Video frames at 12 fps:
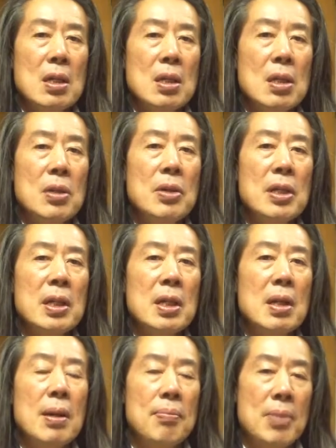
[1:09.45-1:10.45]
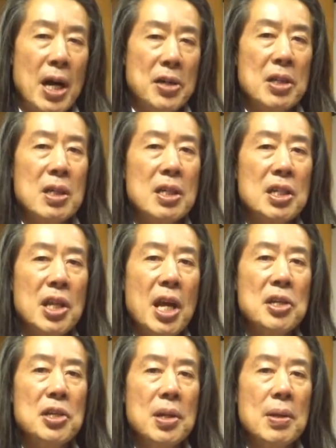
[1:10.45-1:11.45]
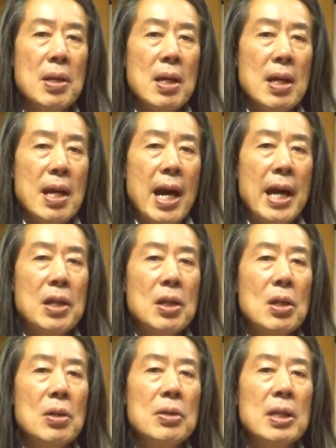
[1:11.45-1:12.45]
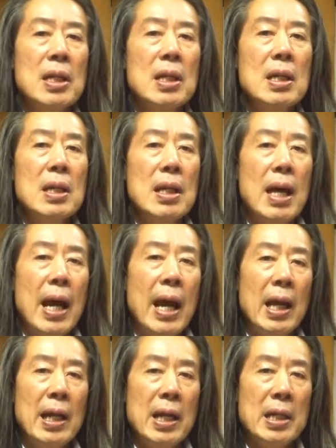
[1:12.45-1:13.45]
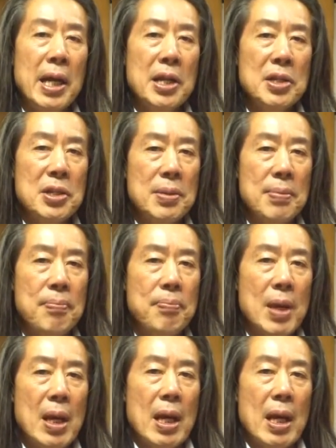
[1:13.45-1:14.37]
including marginalization, and including alienation.